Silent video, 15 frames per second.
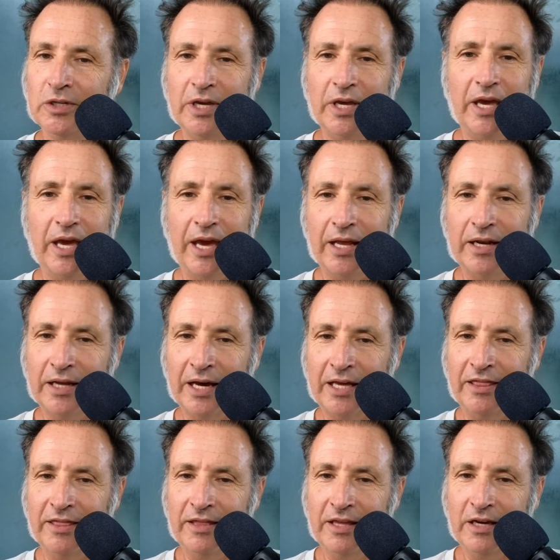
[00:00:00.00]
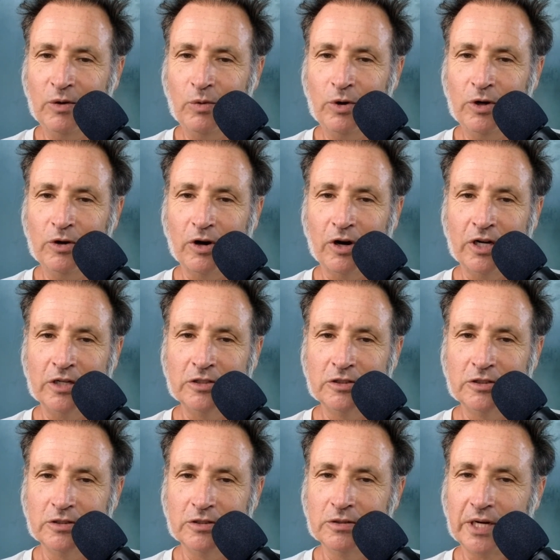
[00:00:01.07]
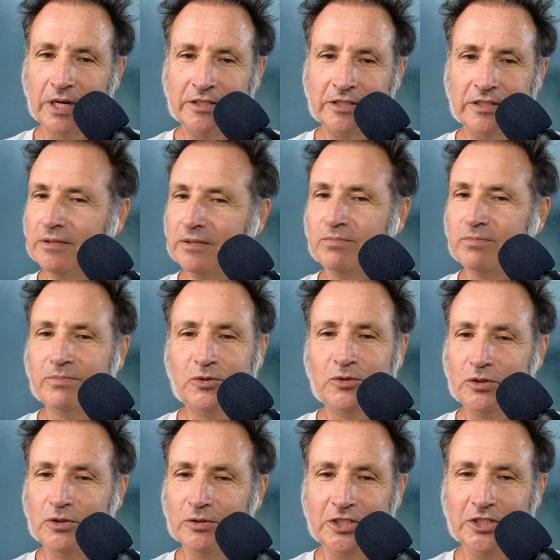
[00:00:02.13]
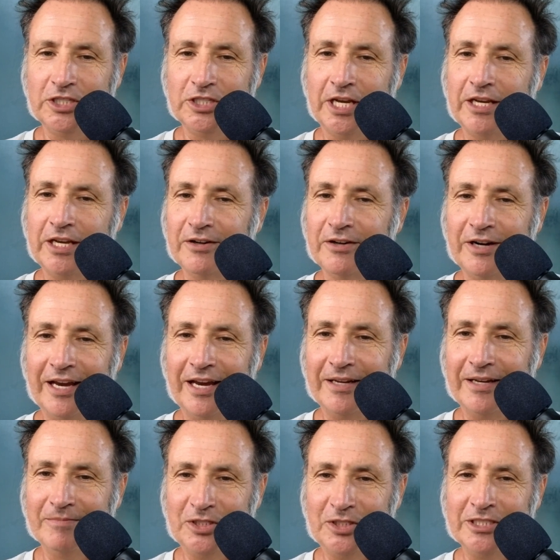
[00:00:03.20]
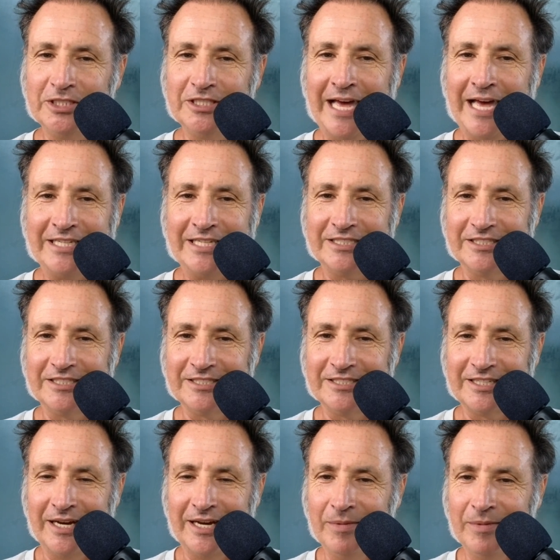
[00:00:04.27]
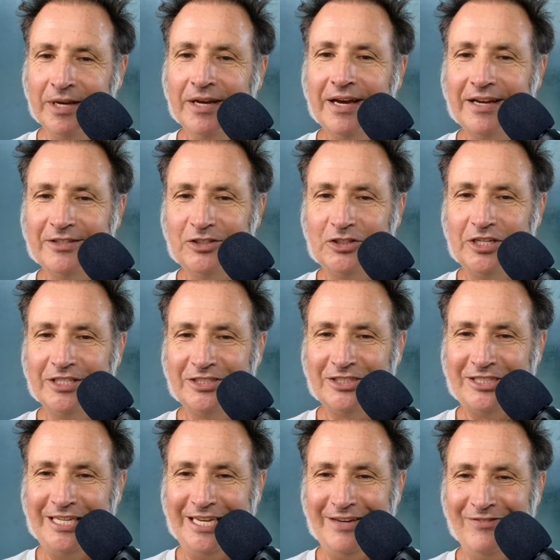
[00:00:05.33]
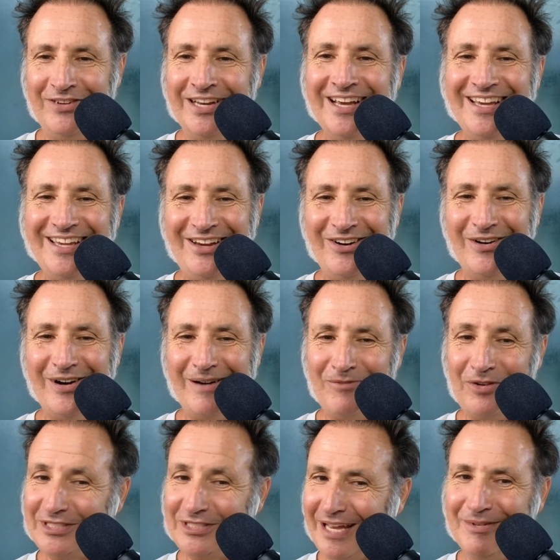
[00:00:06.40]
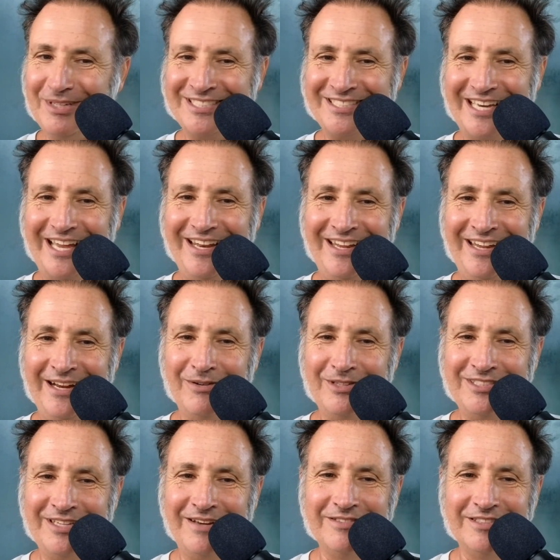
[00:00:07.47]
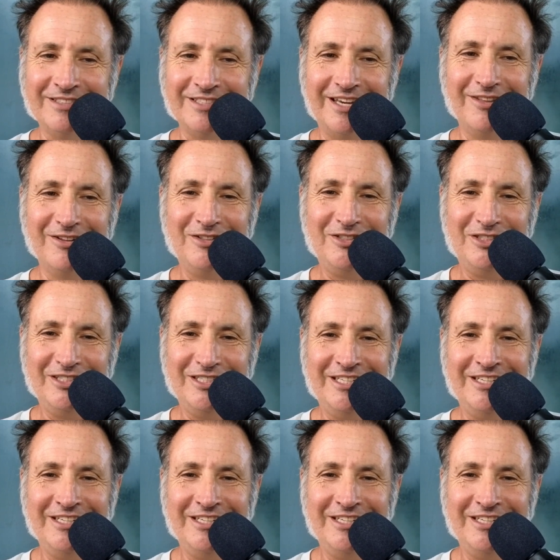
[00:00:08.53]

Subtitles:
And I think we're on to, I see Julie shaking her head, and she's last this time. Just Stephen, you're up first. I'm excited to hear what you have to say, though, Julie.